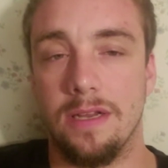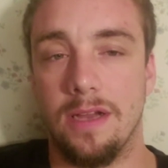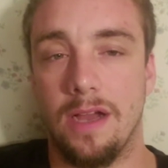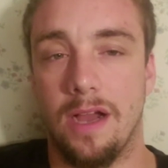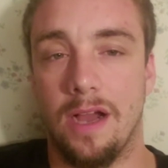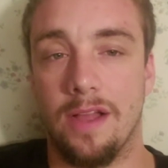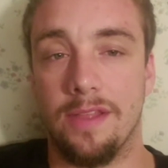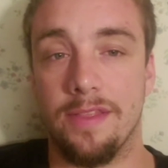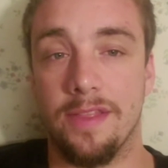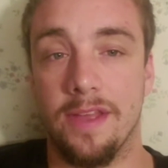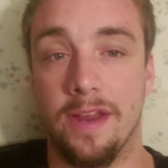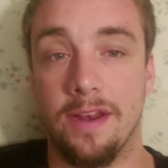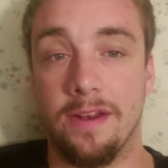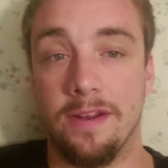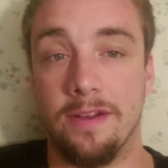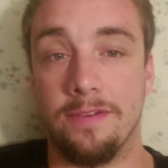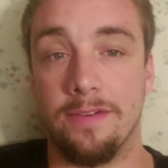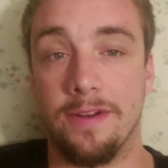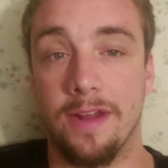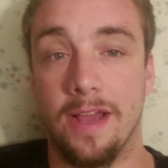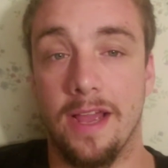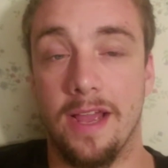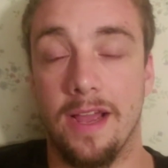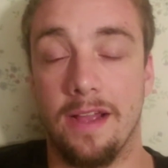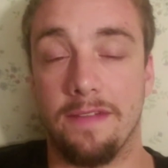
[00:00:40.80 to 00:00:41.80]
On that
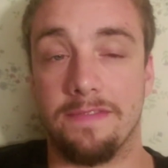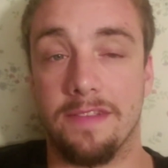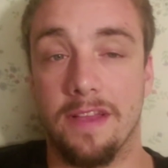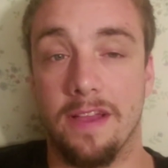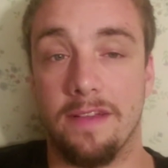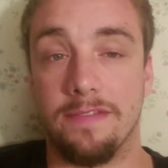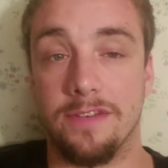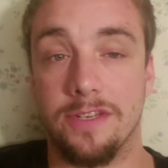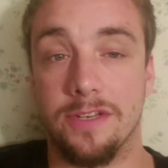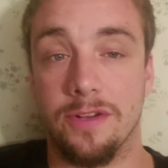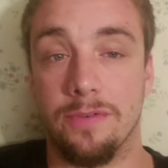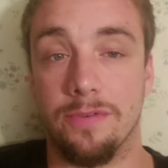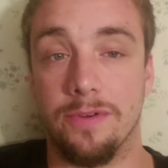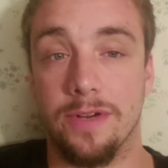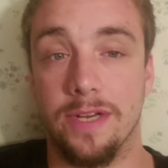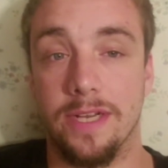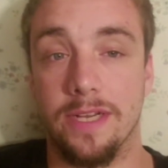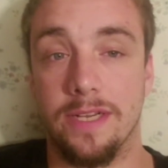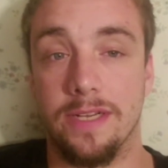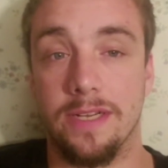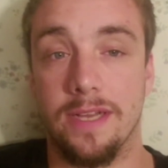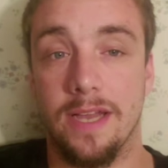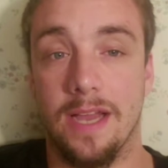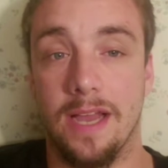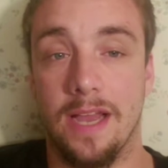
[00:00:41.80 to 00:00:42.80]
note, I have to have a tow
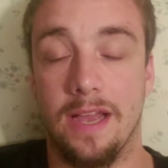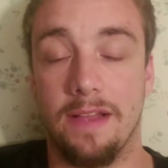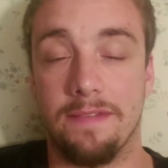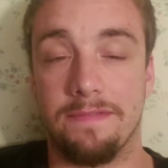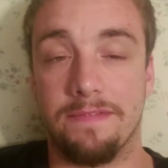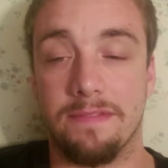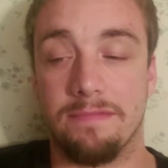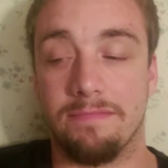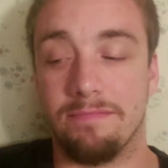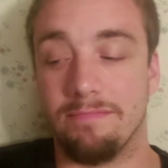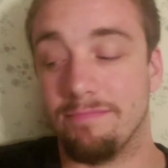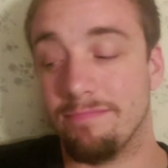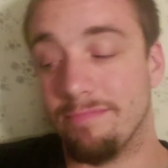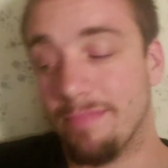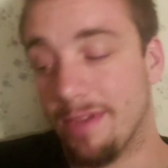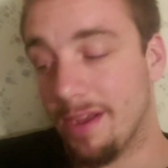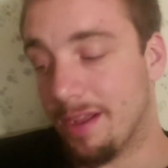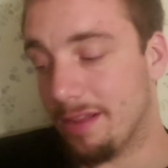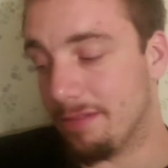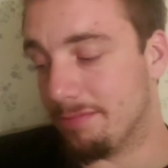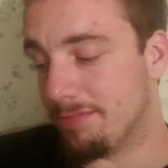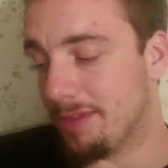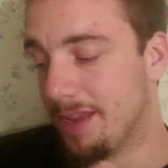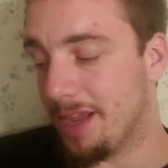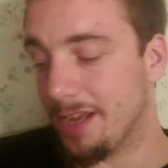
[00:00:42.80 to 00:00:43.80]
rig.
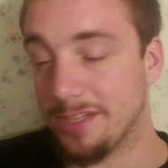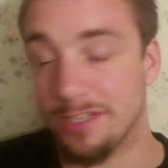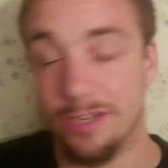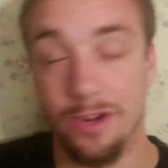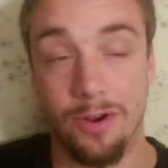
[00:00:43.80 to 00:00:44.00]
Not